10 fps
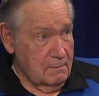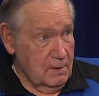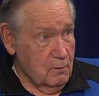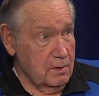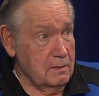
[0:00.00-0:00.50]
got to
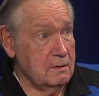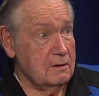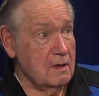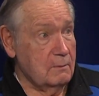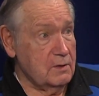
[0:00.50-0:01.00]
be one of the
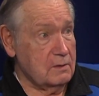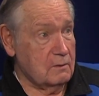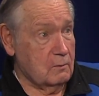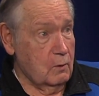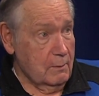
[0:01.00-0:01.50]
dumbest
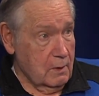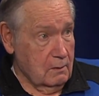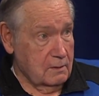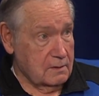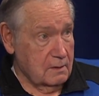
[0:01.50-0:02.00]

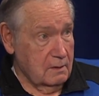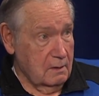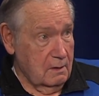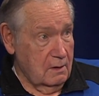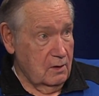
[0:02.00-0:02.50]
criminals
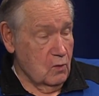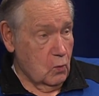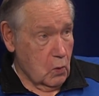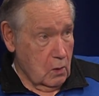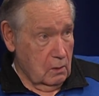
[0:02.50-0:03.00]
in the
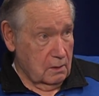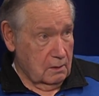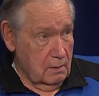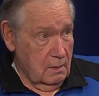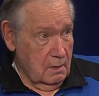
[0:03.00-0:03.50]

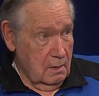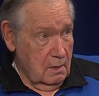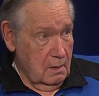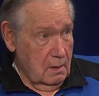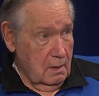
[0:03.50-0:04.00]
world.
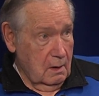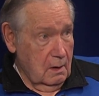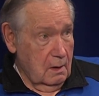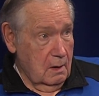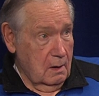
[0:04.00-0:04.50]

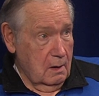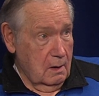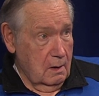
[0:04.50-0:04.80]
There's not